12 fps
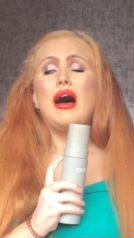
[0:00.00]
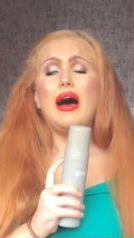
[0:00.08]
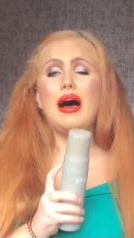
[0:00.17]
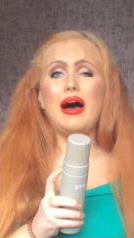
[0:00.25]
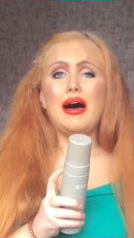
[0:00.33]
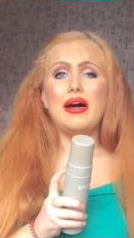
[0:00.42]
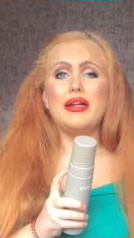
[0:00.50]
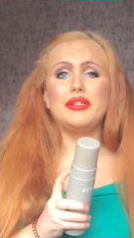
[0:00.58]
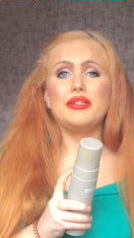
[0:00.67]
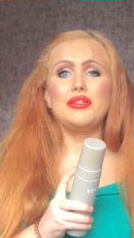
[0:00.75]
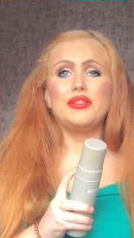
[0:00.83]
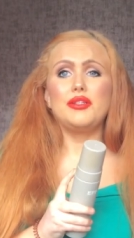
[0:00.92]

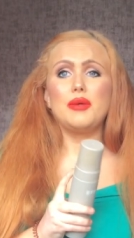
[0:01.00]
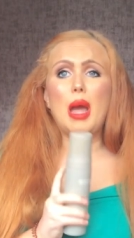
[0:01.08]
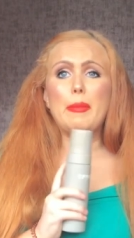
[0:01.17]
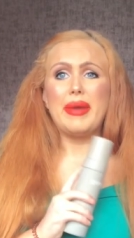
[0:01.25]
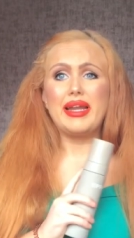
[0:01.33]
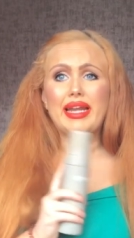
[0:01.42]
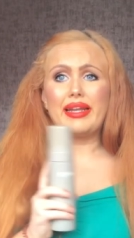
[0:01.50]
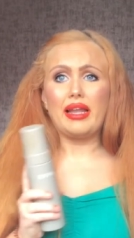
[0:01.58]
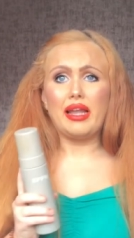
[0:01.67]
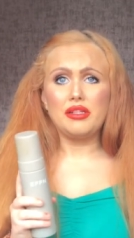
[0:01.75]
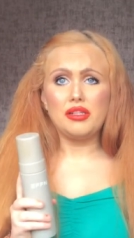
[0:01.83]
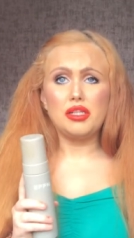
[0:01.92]
and I might get
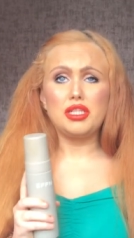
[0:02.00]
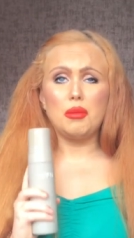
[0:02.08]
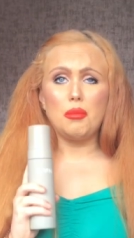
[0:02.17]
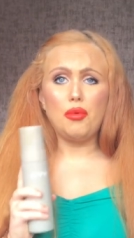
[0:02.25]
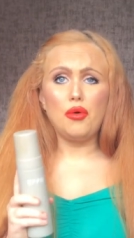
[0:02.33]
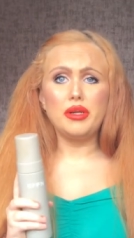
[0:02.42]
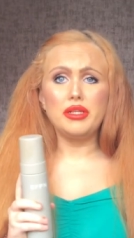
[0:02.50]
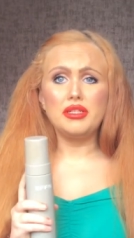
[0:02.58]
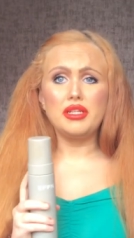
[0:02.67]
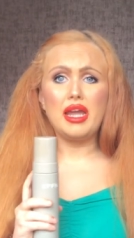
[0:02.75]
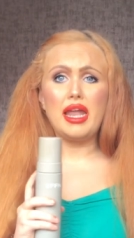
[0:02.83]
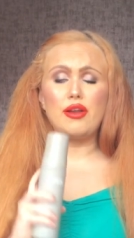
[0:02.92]
that at some
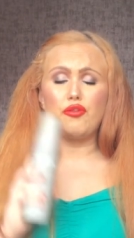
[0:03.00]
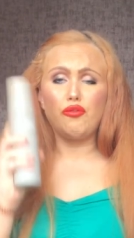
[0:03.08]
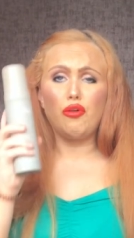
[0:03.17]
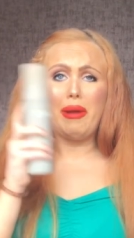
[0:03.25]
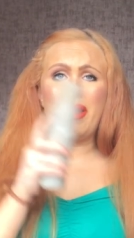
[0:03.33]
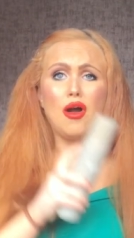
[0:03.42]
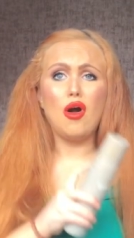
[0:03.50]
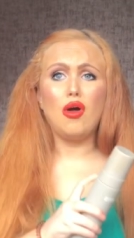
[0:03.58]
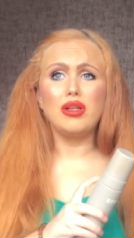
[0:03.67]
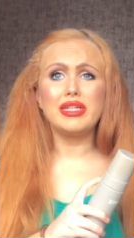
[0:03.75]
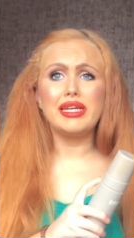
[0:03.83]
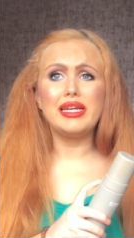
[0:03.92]
point either for my
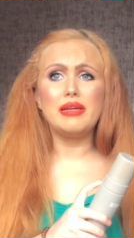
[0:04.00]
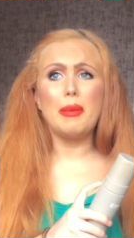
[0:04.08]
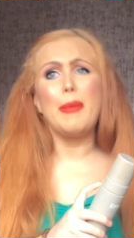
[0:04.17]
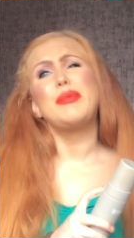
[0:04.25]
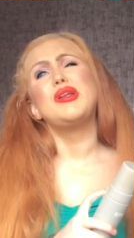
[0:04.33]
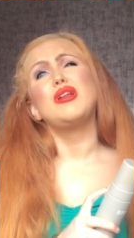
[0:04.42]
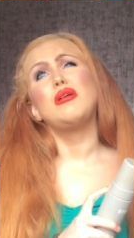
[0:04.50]
holiday maybe